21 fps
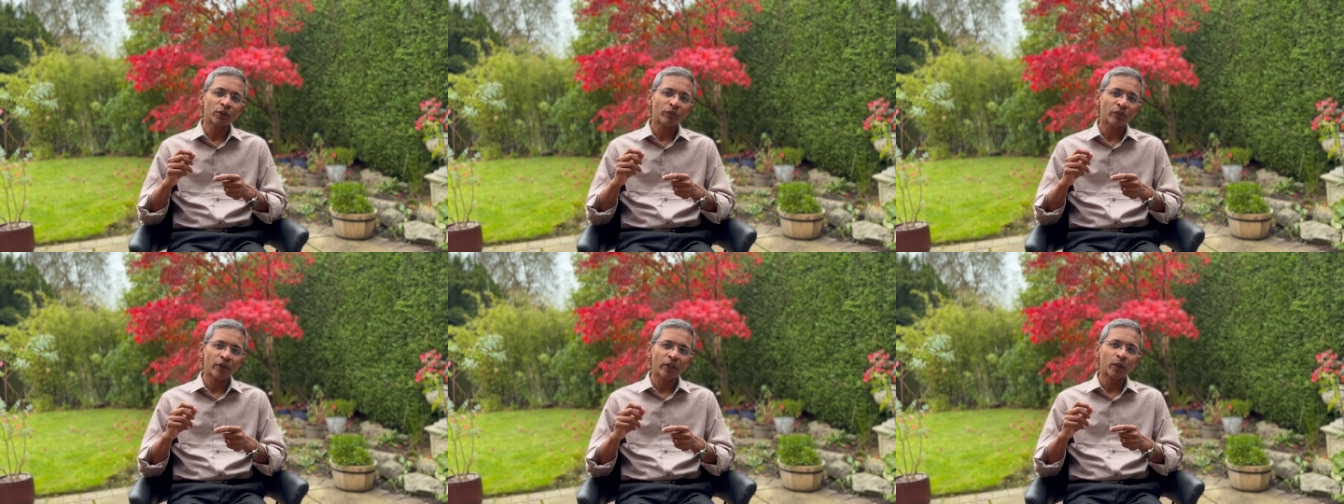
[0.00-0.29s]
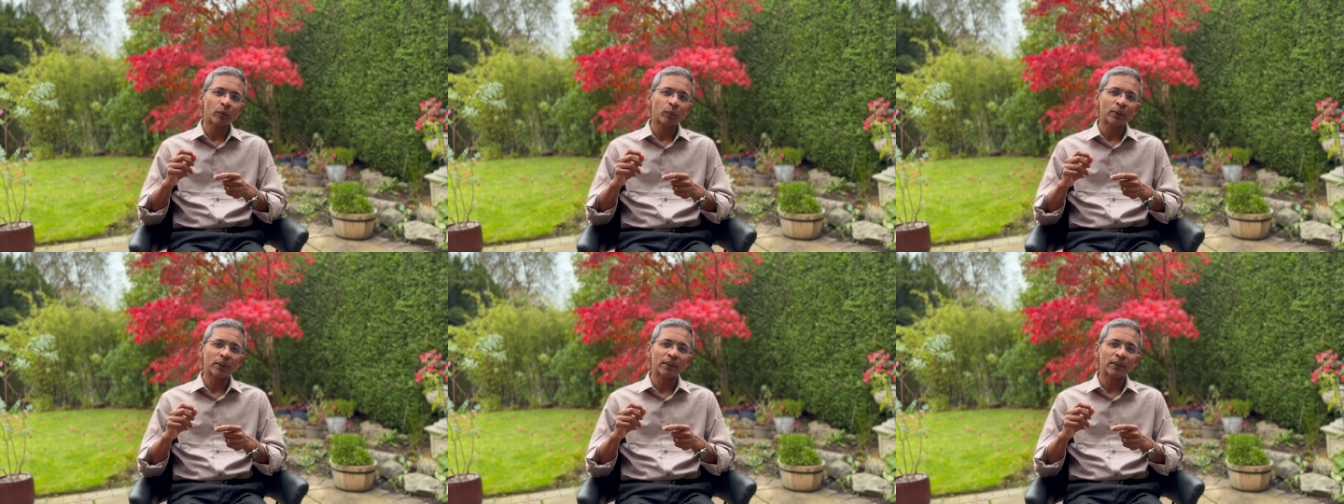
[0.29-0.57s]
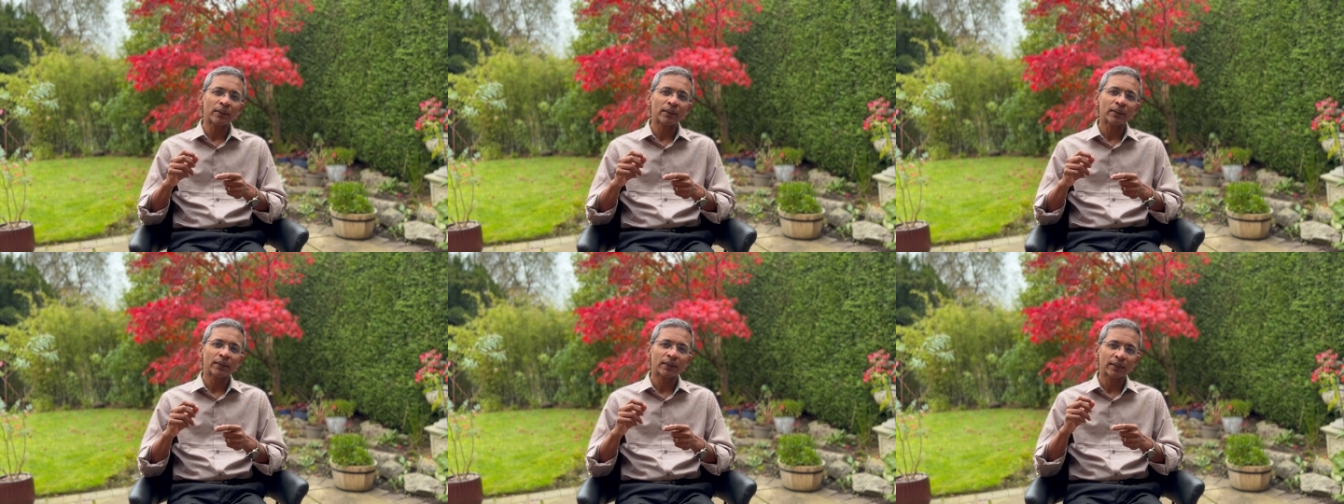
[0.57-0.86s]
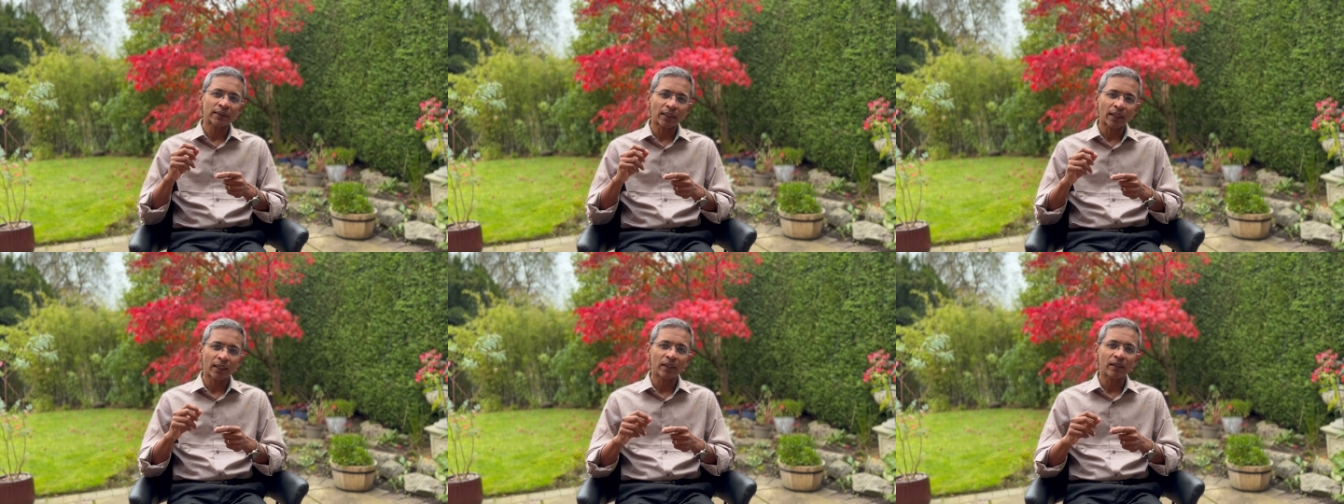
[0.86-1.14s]
frequent
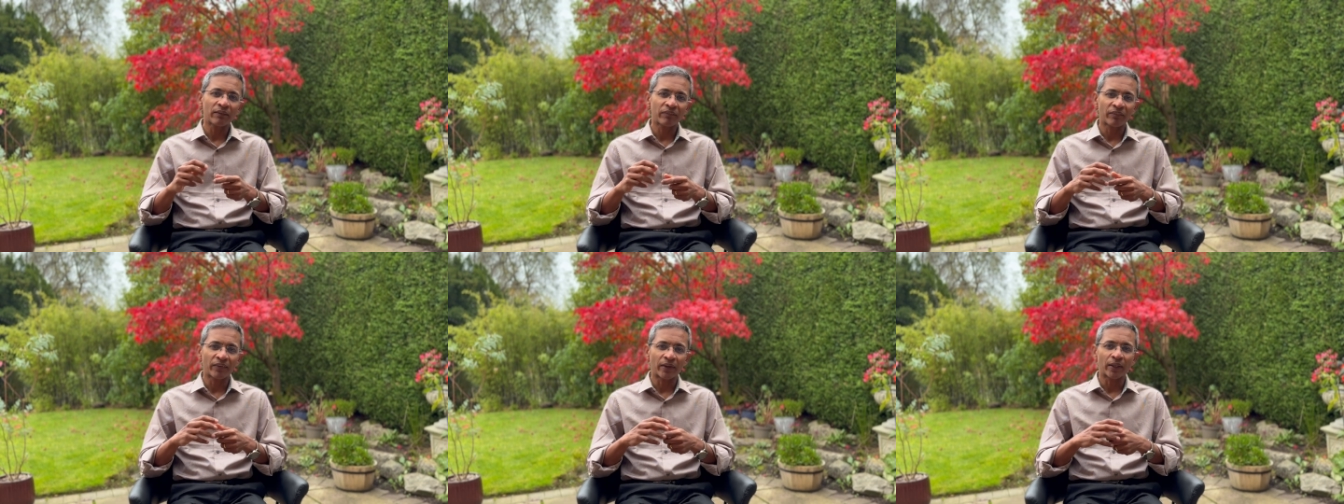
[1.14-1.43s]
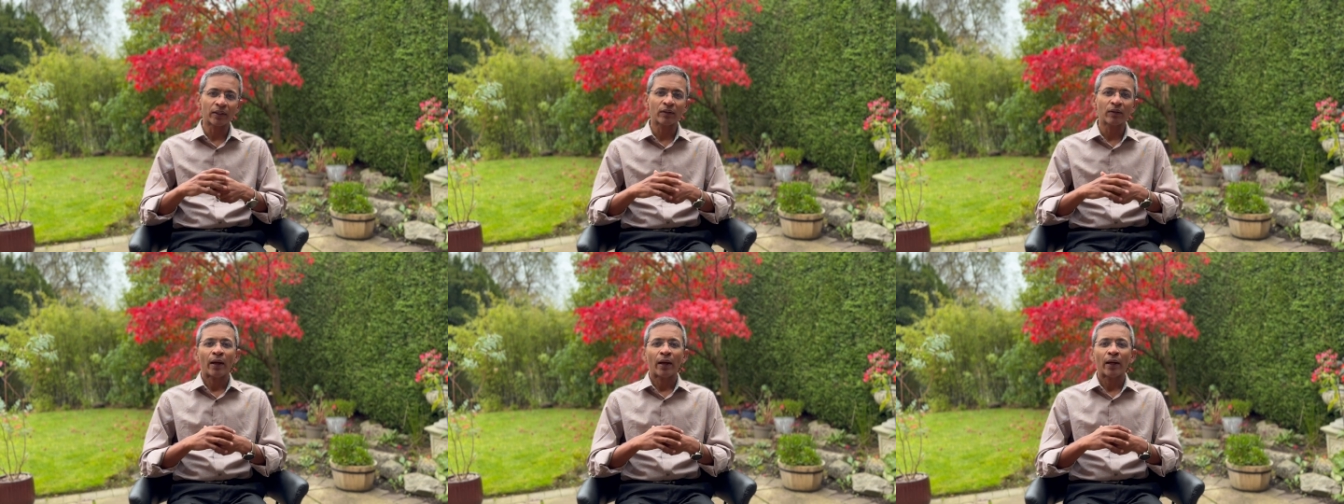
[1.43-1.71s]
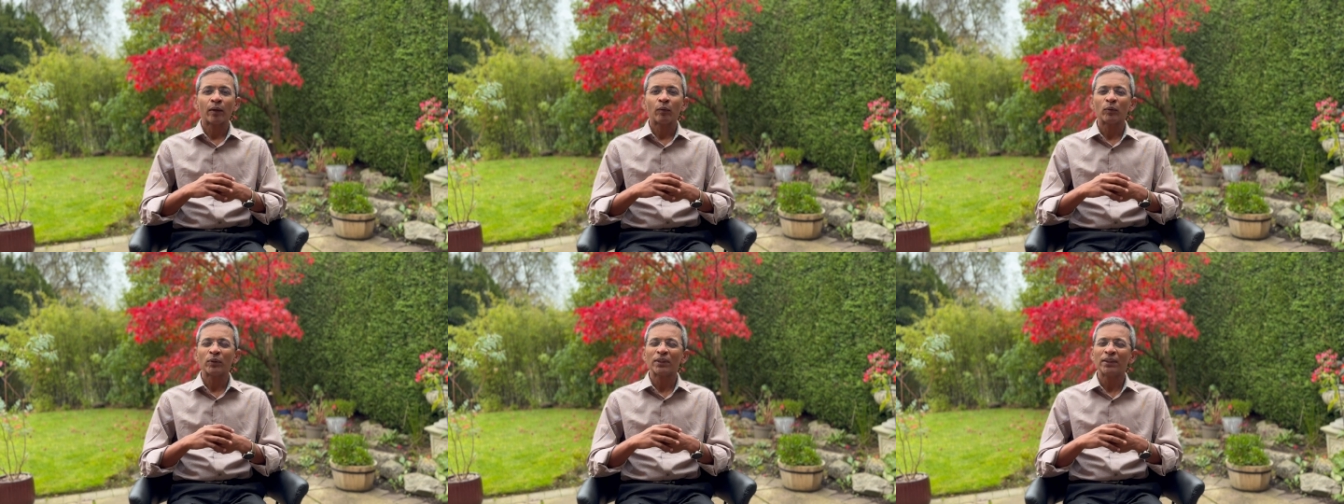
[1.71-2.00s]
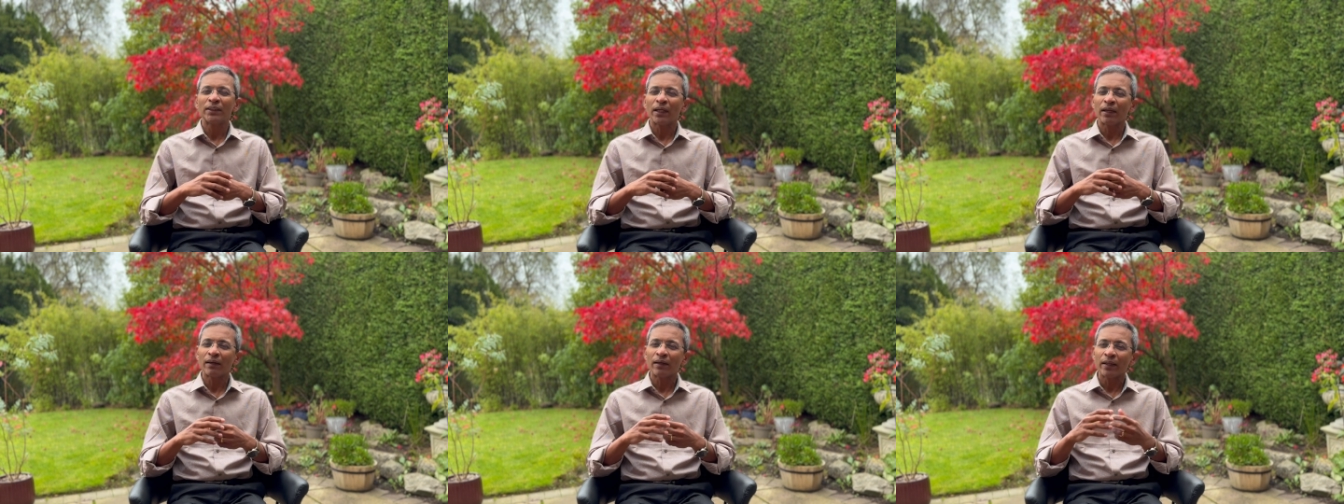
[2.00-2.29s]
side effect and was
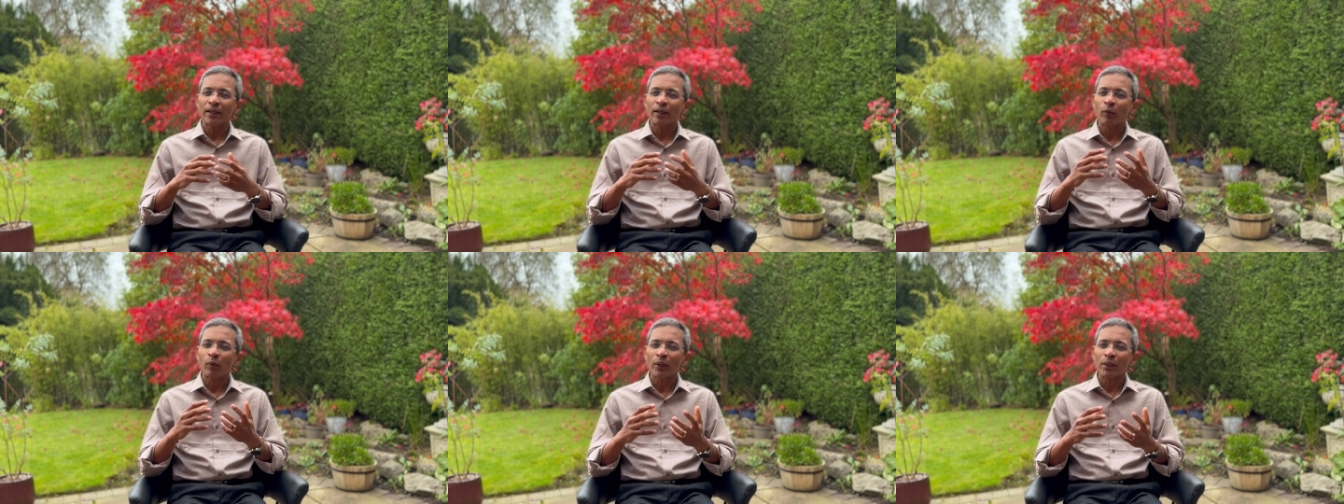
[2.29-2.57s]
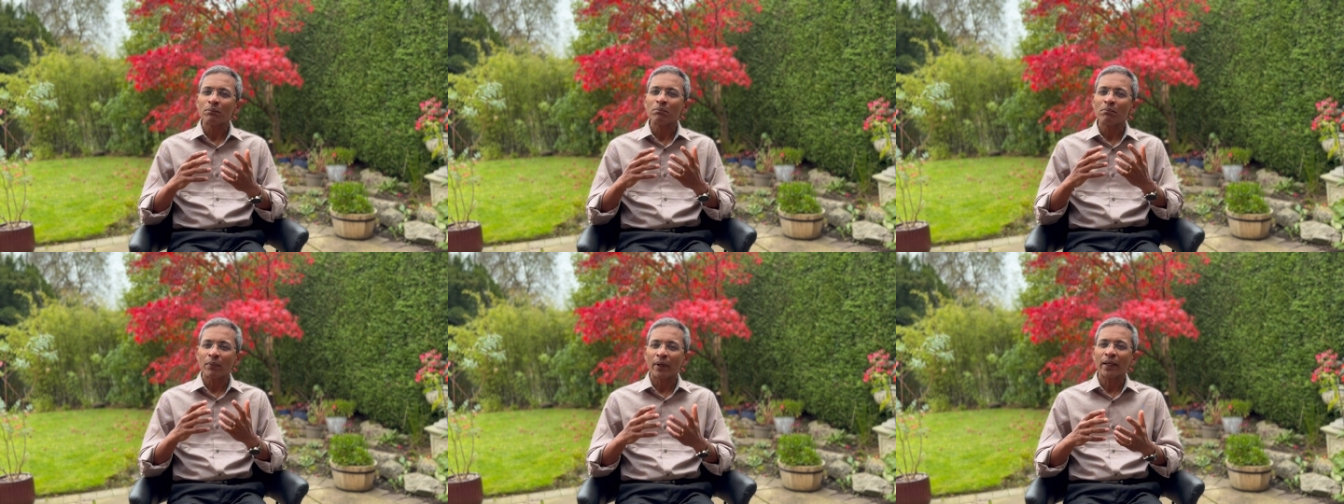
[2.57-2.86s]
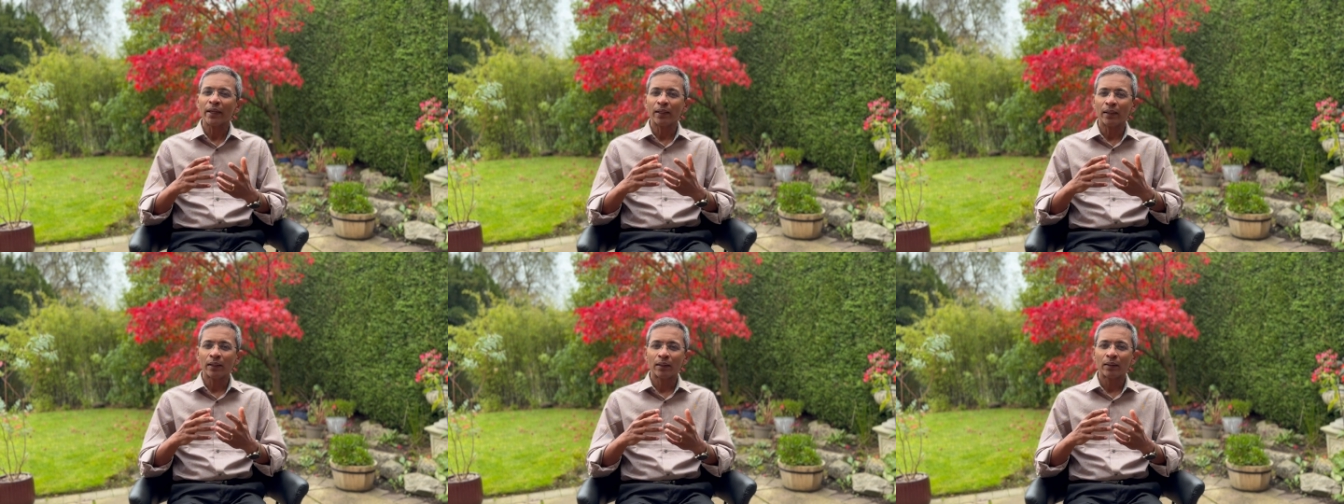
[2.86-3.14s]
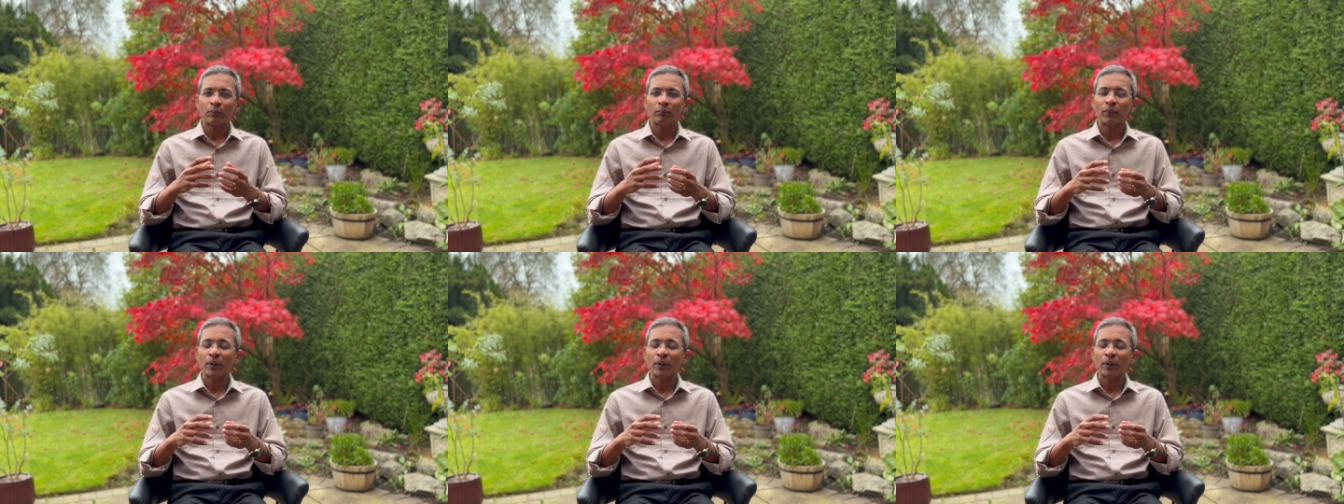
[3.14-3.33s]
generally quite mild,